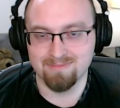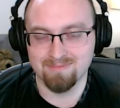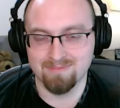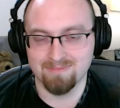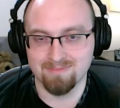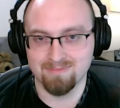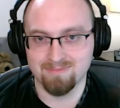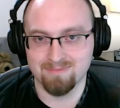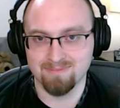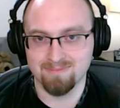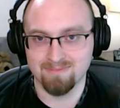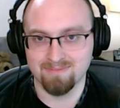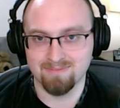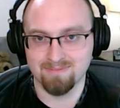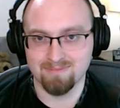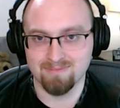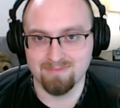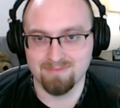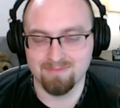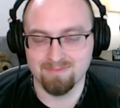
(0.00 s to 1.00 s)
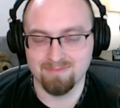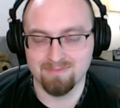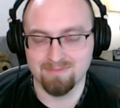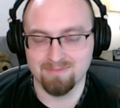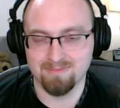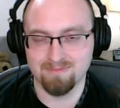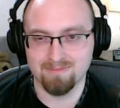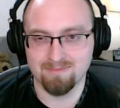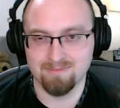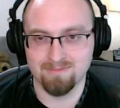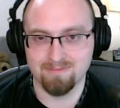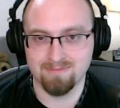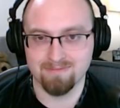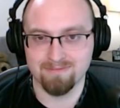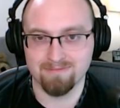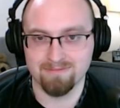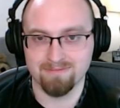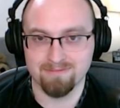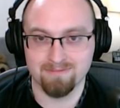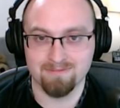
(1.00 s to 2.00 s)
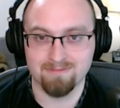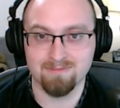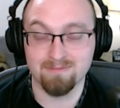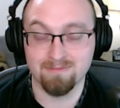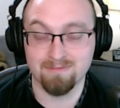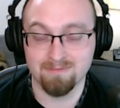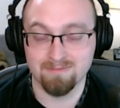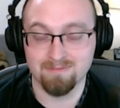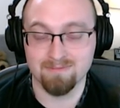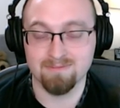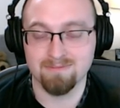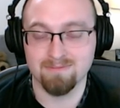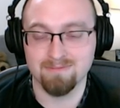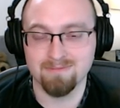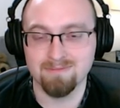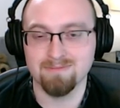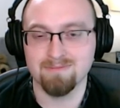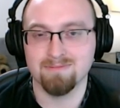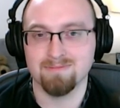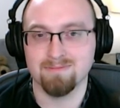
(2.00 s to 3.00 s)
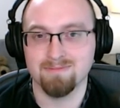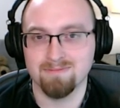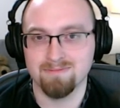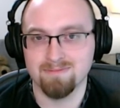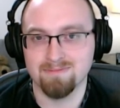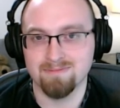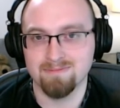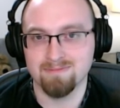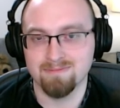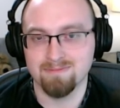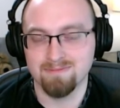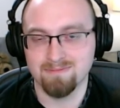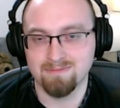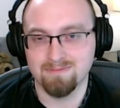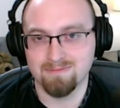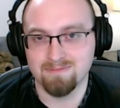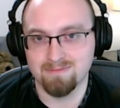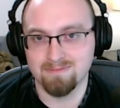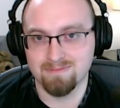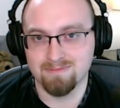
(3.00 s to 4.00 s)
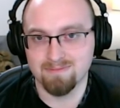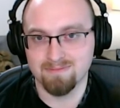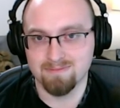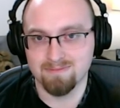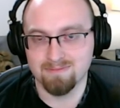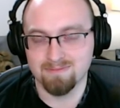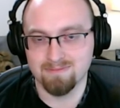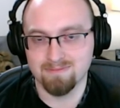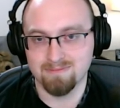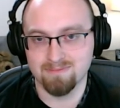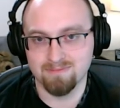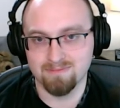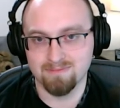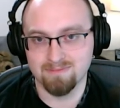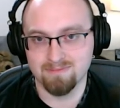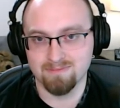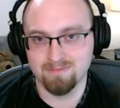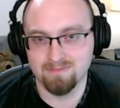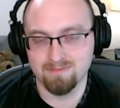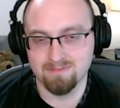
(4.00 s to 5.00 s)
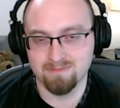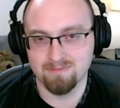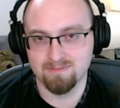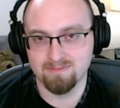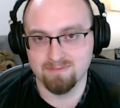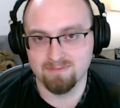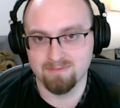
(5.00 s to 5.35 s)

No words are spoken by the person on screen.